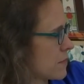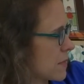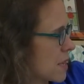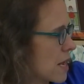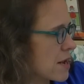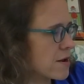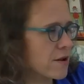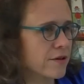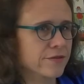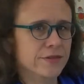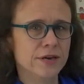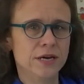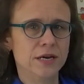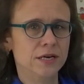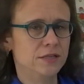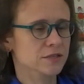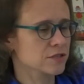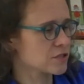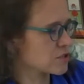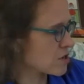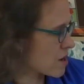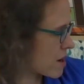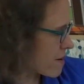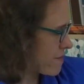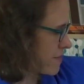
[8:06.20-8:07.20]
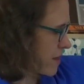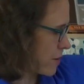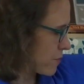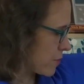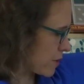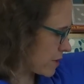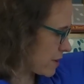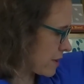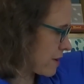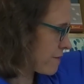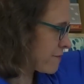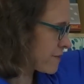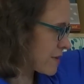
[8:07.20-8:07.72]
And I think it's time that
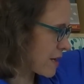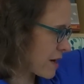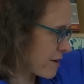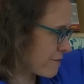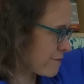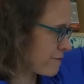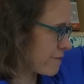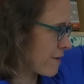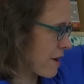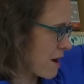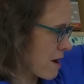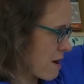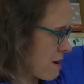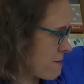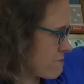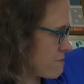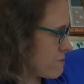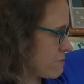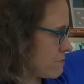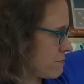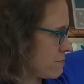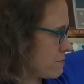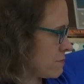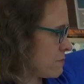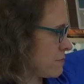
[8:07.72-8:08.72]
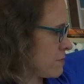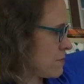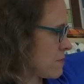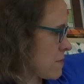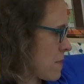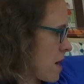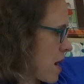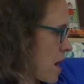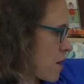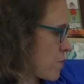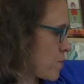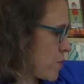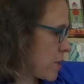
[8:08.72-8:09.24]
we left our farm
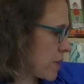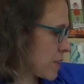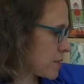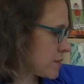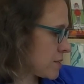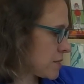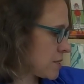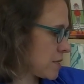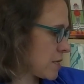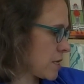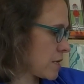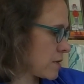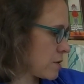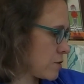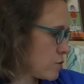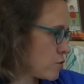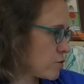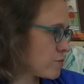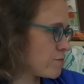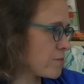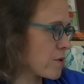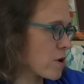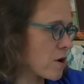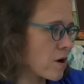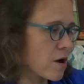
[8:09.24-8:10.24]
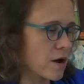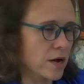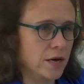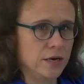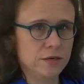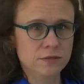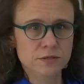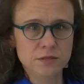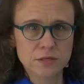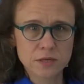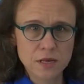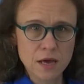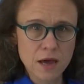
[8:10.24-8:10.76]
and we can sing
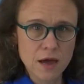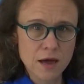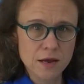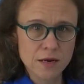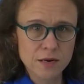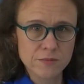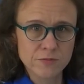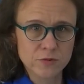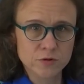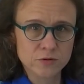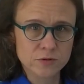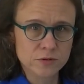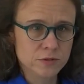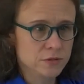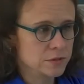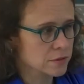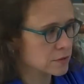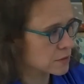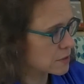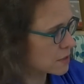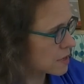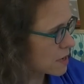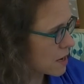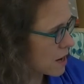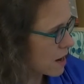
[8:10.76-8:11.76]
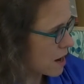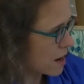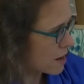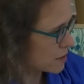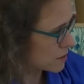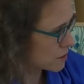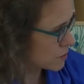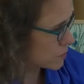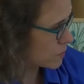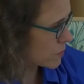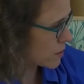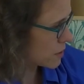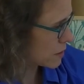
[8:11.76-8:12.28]
goodbye to the animals
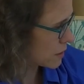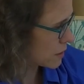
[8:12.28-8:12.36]
as we're